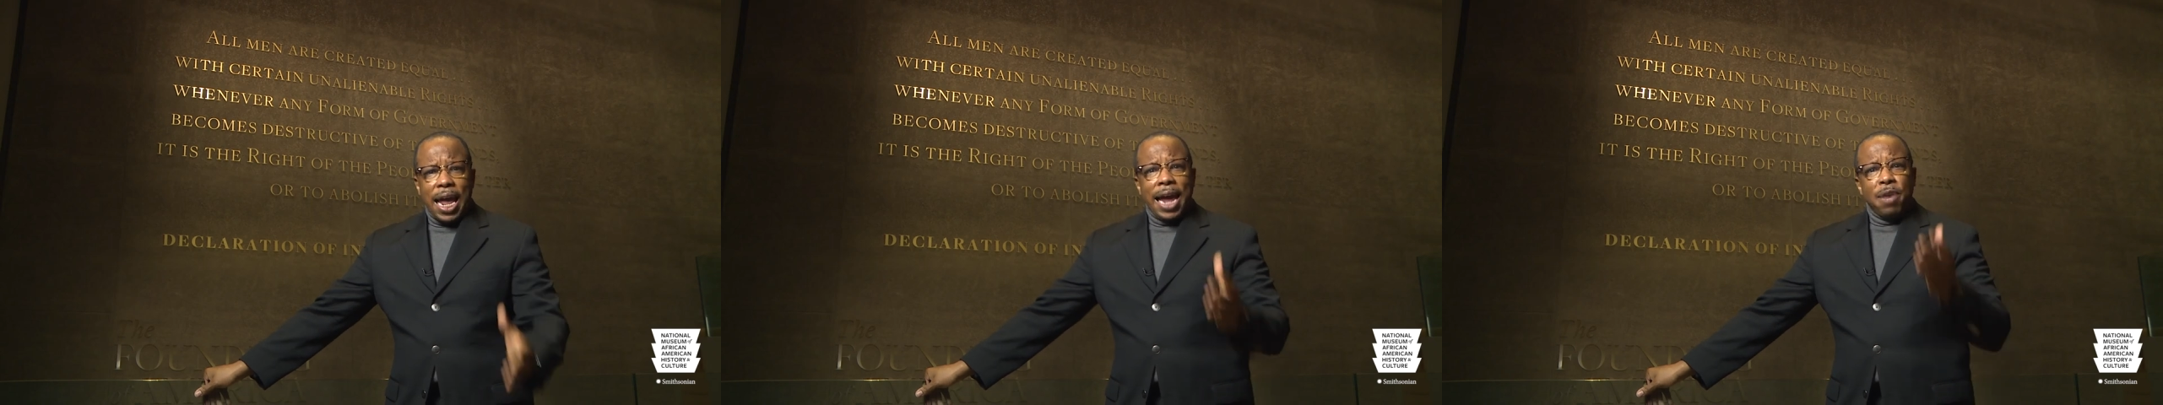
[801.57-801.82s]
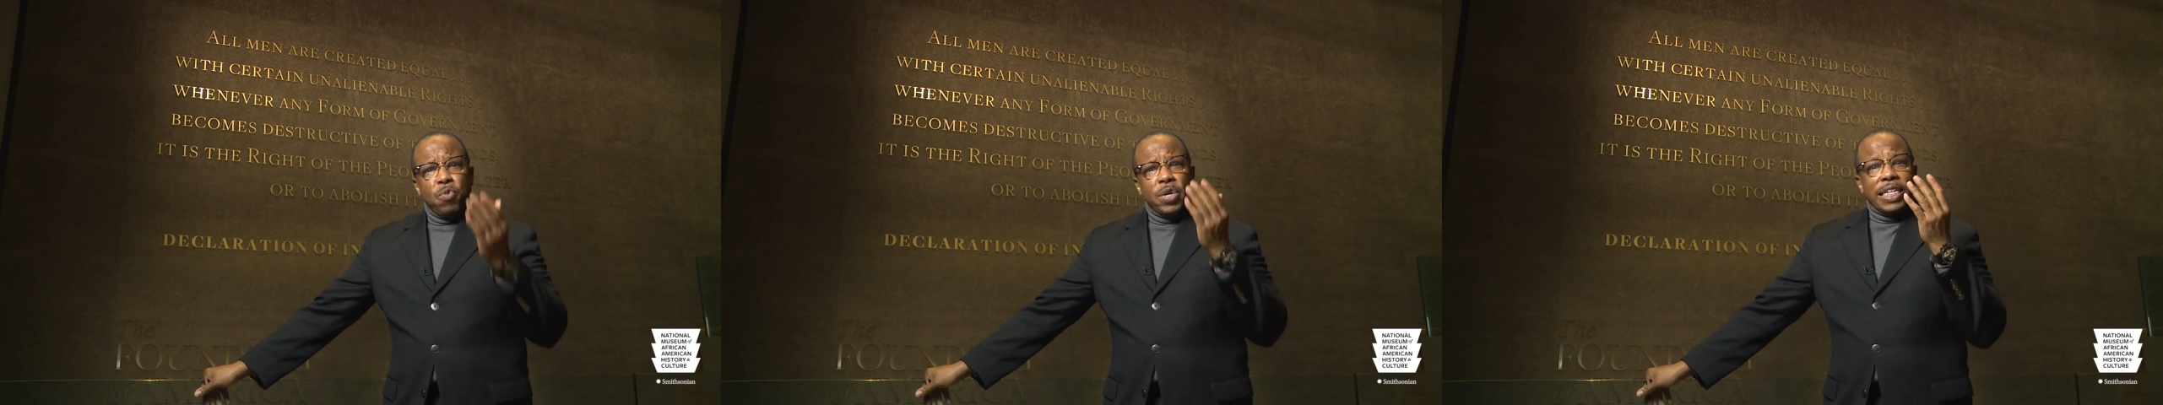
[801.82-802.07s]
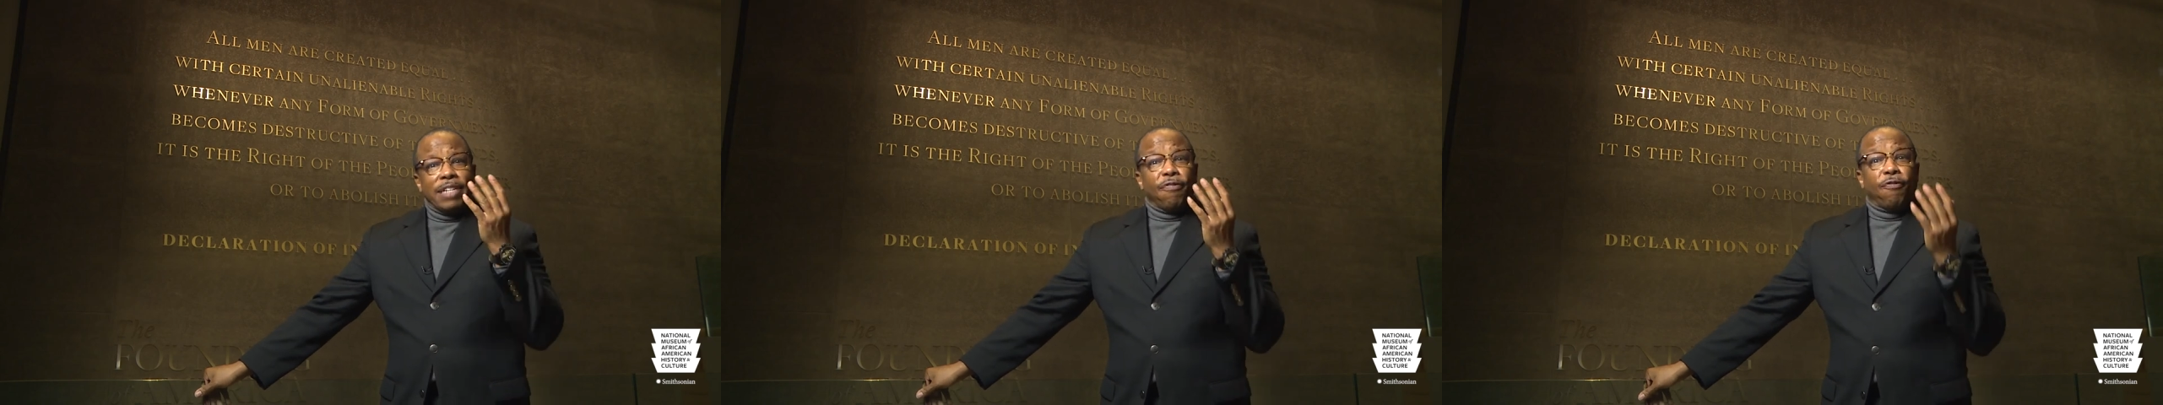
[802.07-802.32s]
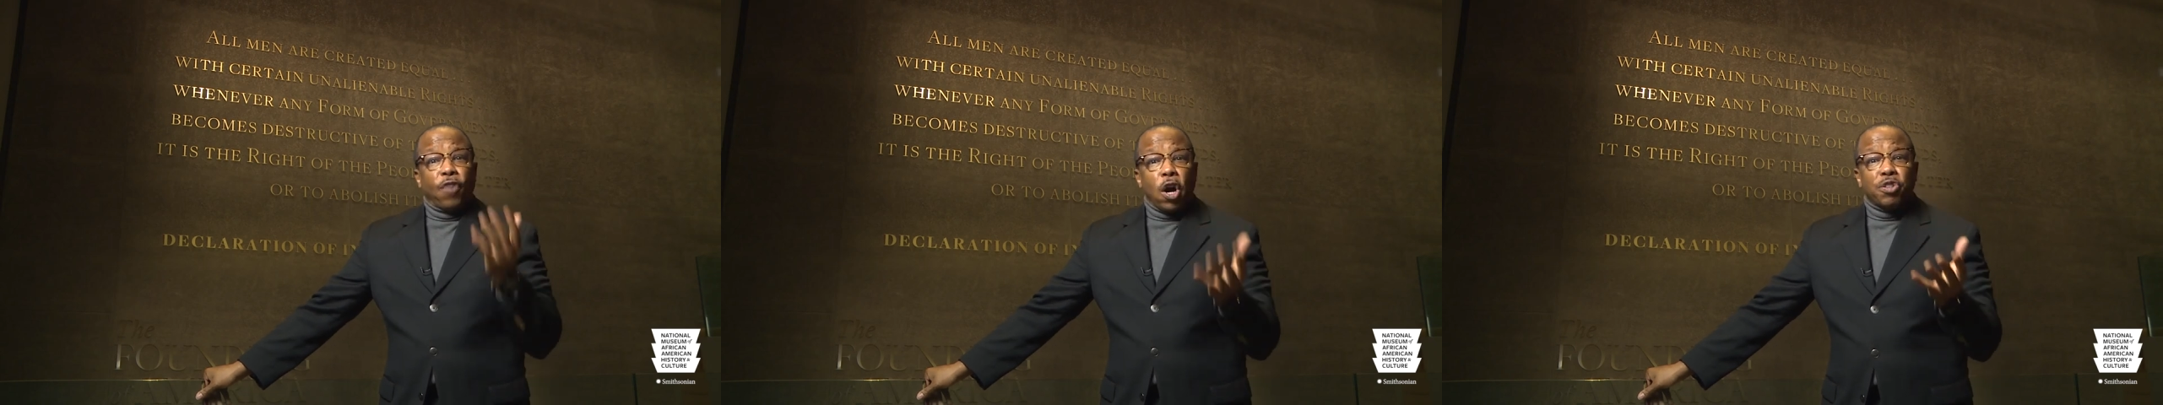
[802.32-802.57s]
and when he
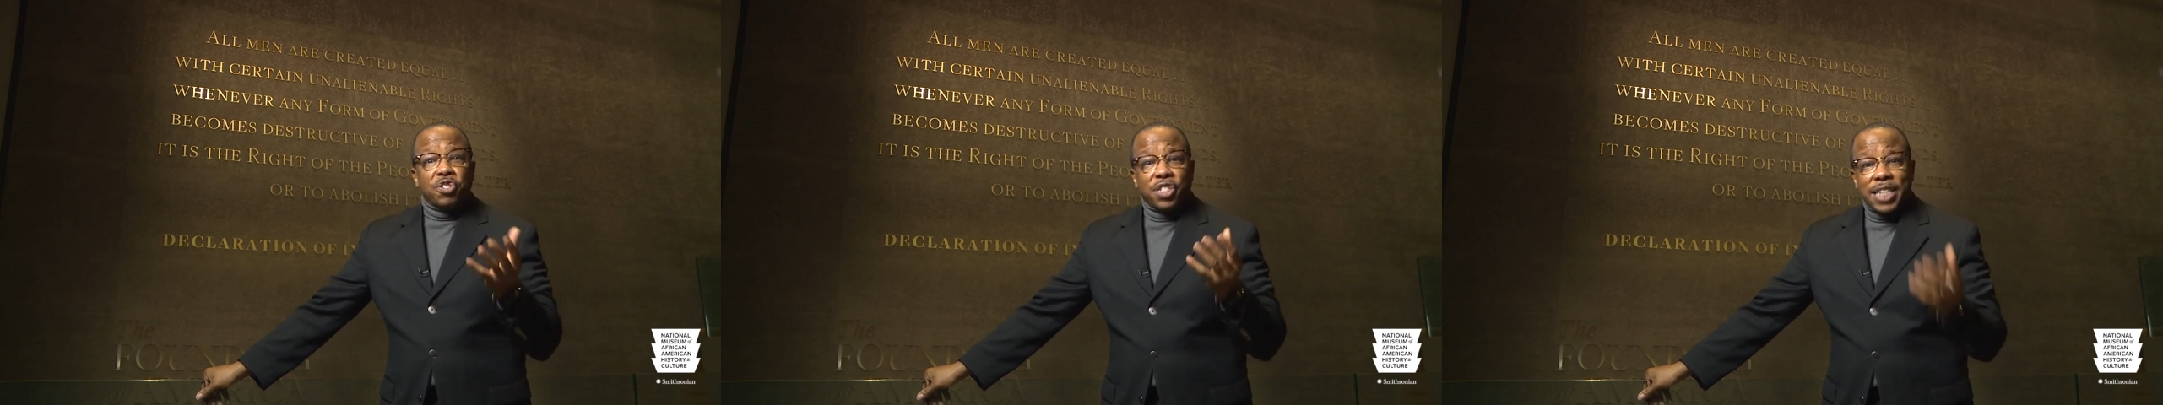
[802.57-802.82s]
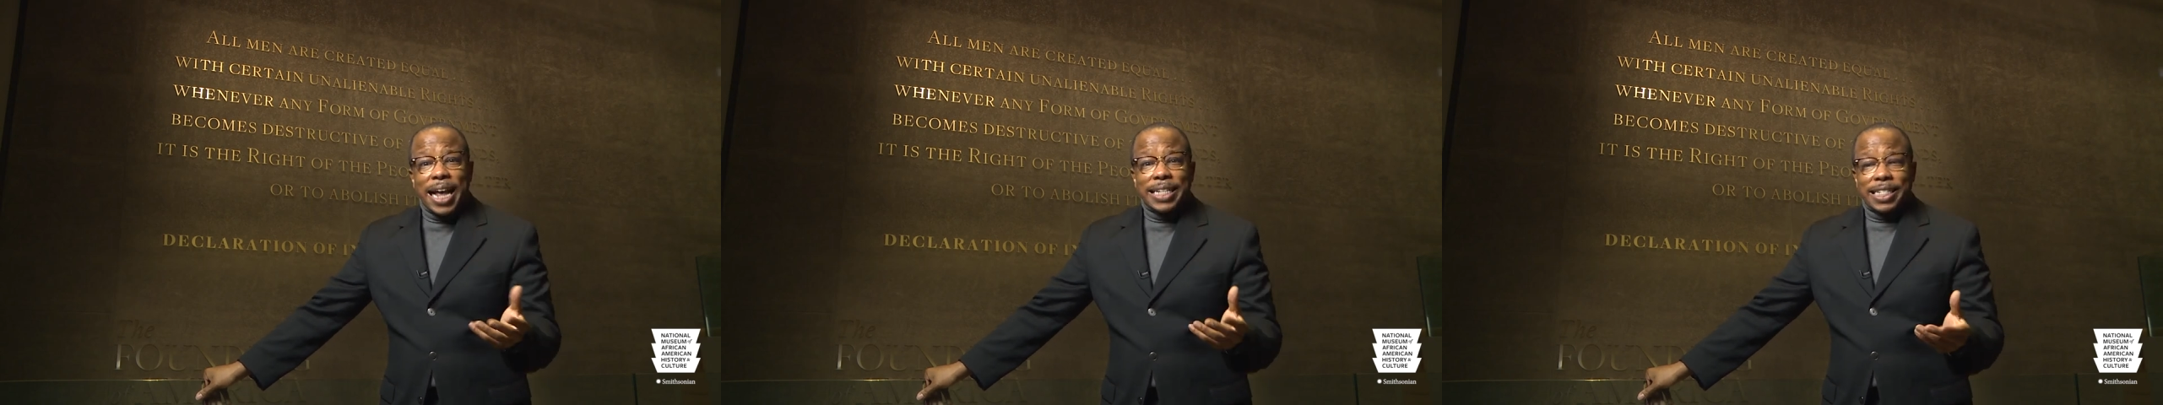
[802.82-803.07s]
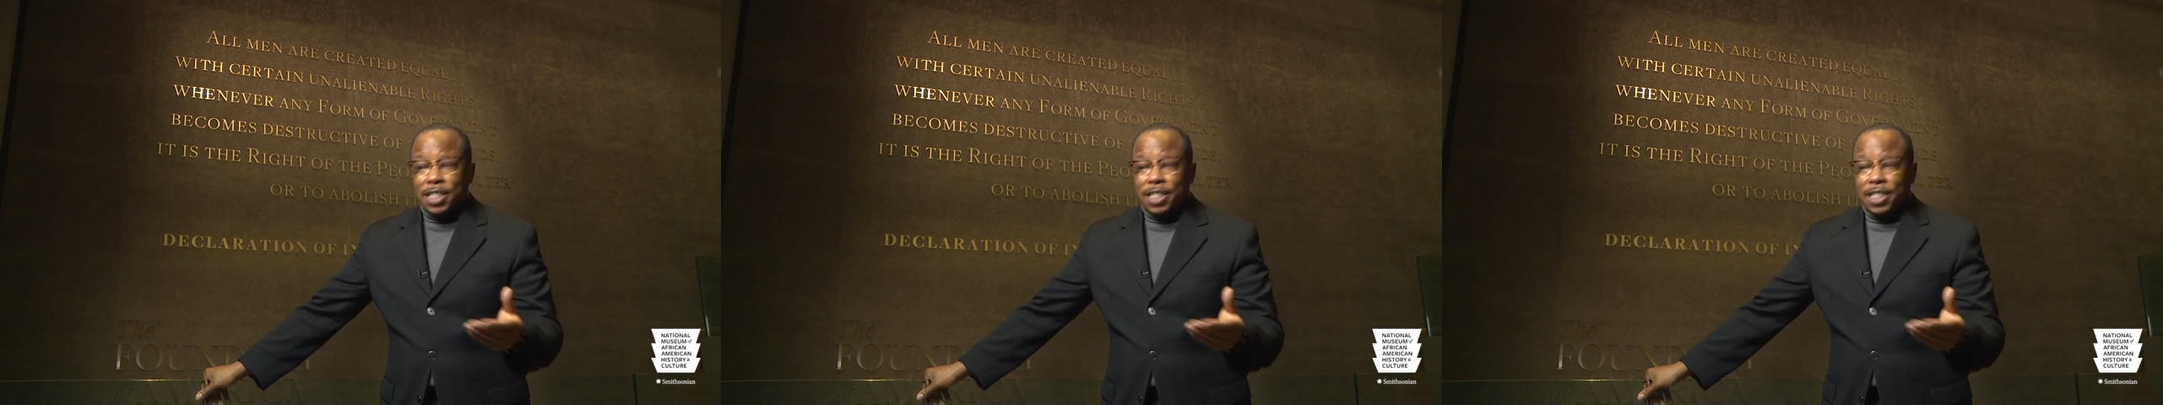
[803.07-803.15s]
first says